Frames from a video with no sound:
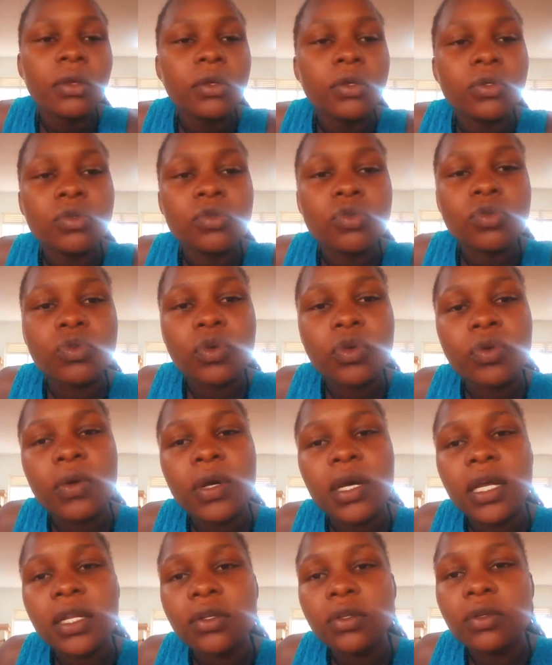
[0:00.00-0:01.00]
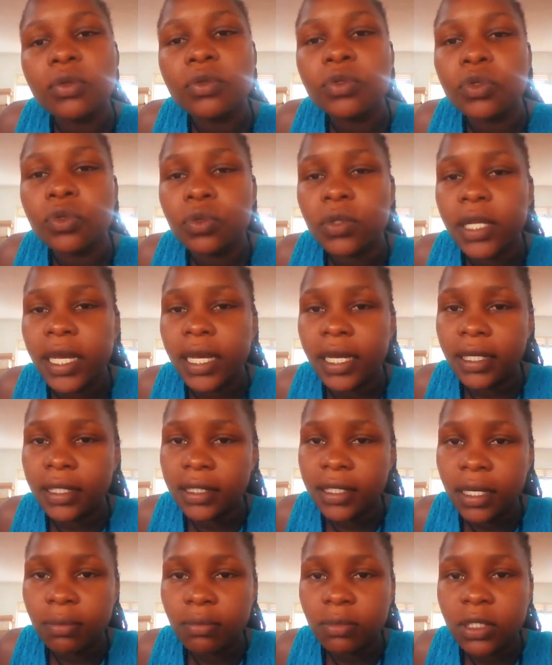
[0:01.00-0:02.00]
So you can do like
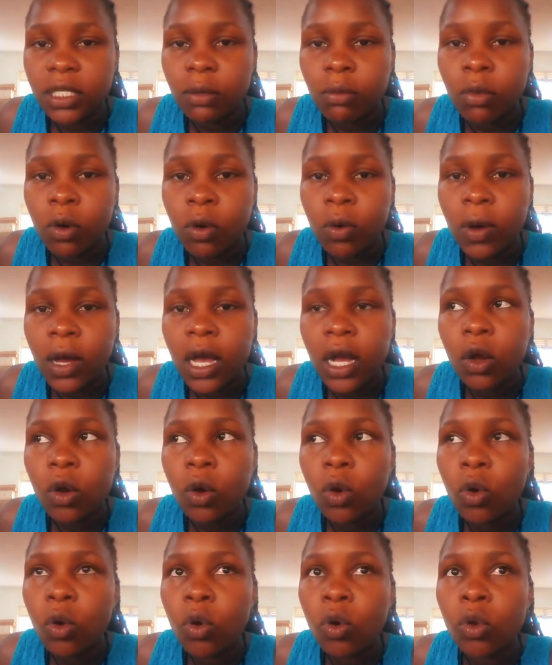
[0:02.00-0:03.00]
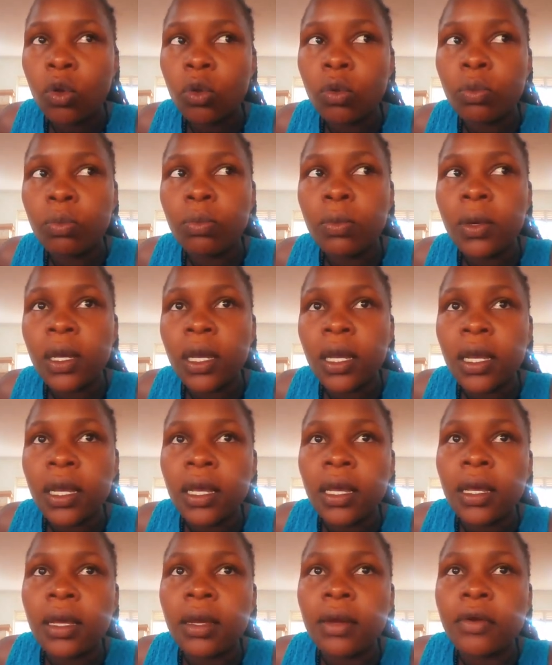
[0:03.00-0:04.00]
timetable work, all
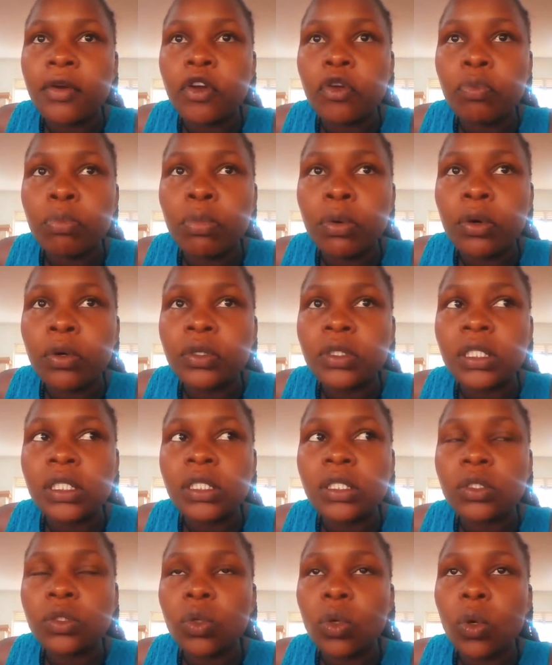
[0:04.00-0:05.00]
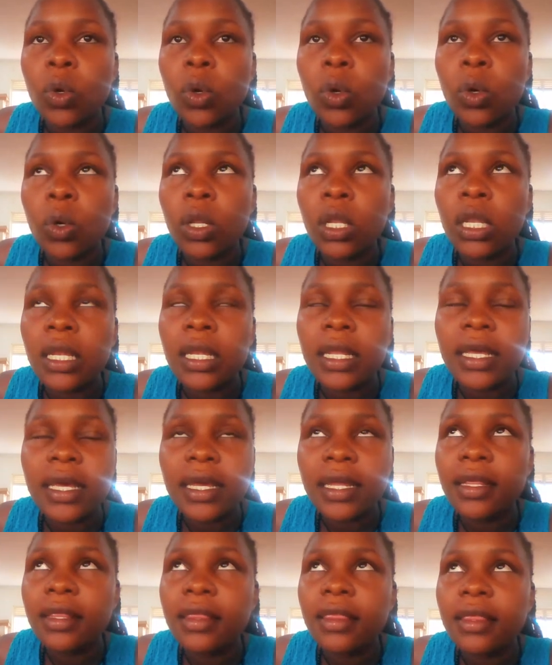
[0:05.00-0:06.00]
reports, all
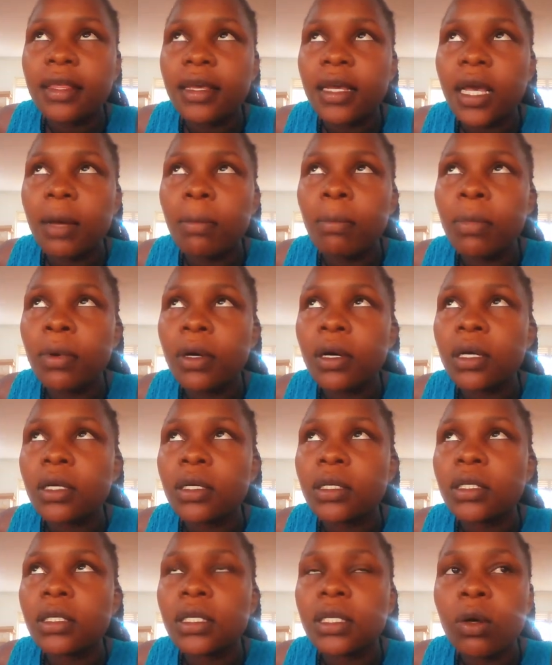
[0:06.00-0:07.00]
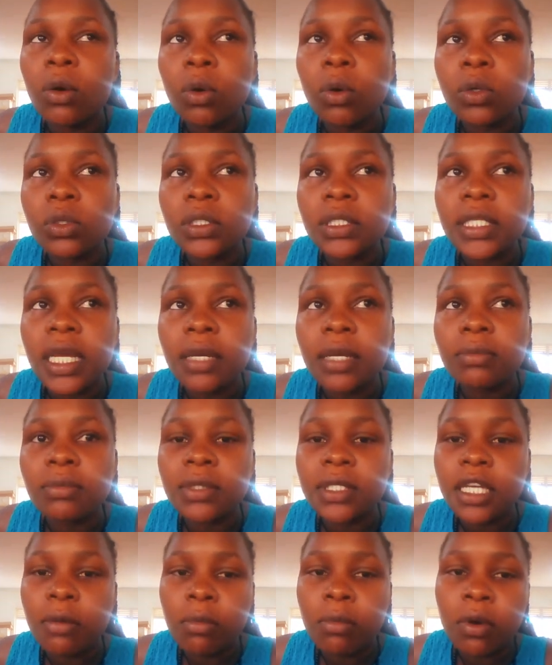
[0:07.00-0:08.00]
anything, all
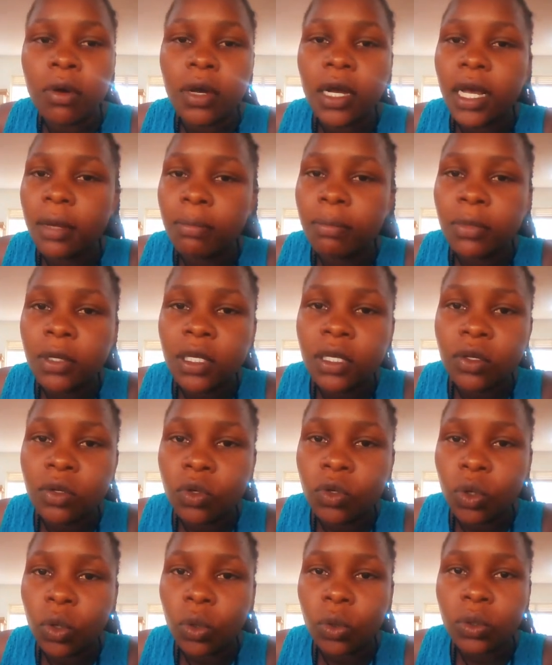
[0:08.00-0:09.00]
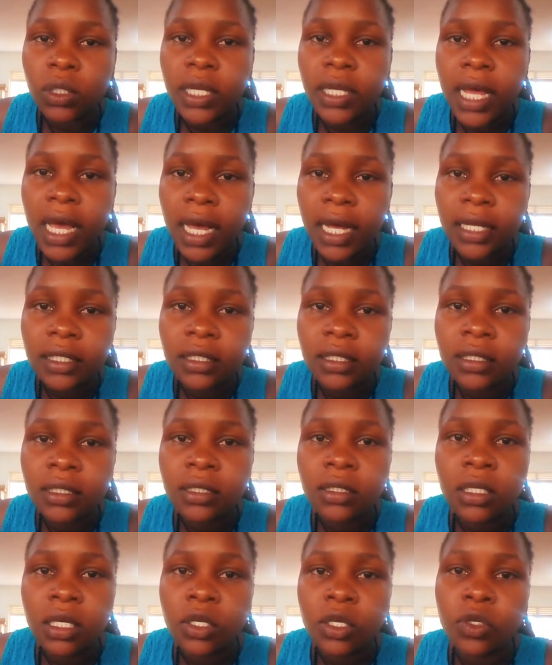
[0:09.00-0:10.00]
timetable can be done
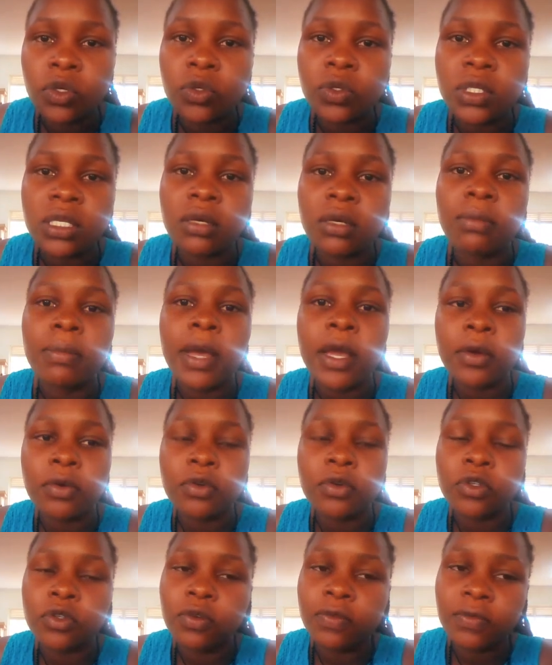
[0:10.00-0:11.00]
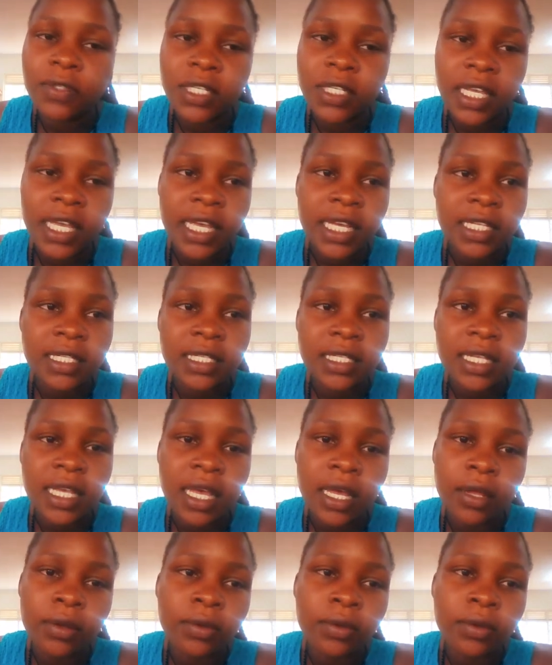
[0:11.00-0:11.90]
using Microsoft Excel.